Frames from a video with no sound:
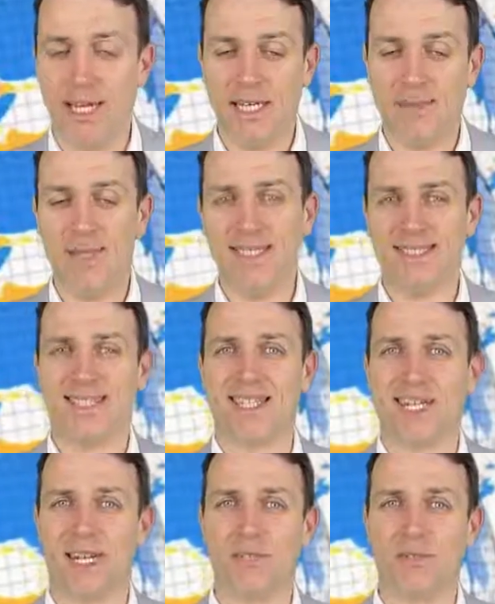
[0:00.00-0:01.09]
It means that the
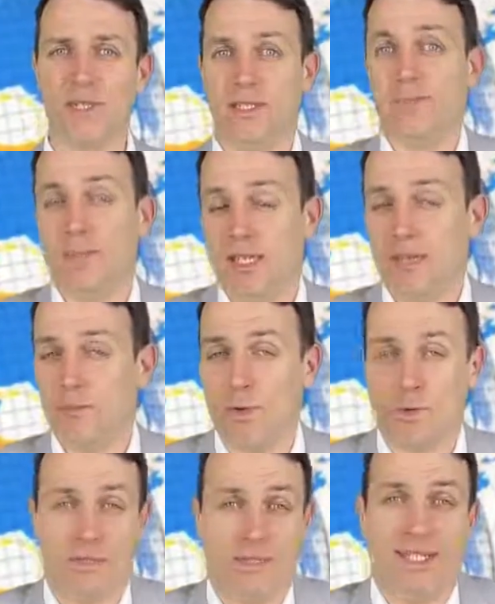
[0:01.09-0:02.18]
country is spending
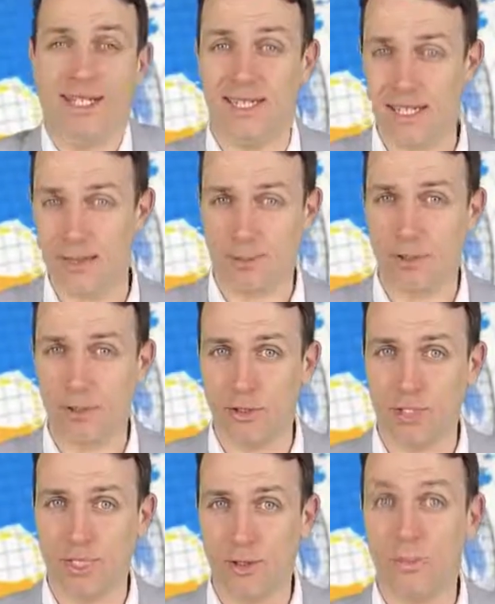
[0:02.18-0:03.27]
more than it is producing,